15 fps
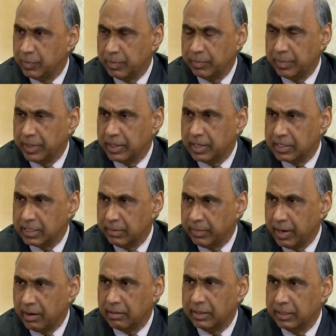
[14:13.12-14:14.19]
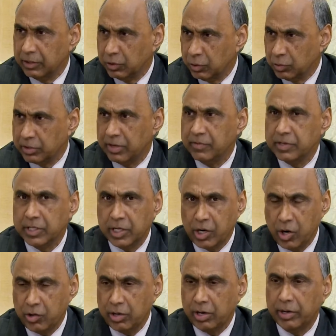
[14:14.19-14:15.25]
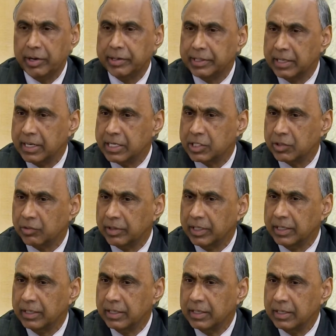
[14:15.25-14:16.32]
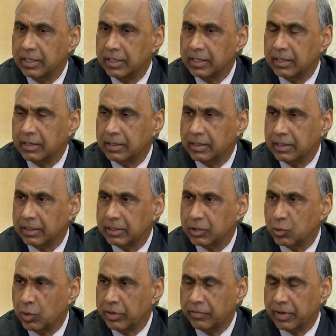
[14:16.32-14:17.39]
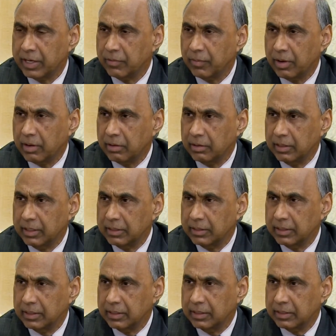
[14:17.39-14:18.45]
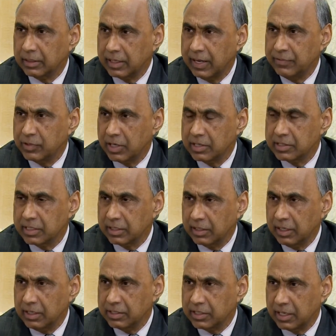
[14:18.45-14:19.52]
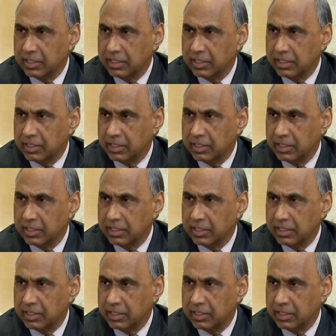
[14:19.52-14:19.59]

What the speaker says: the Maryland 270 corridor area is really doing very well in the life sciences and health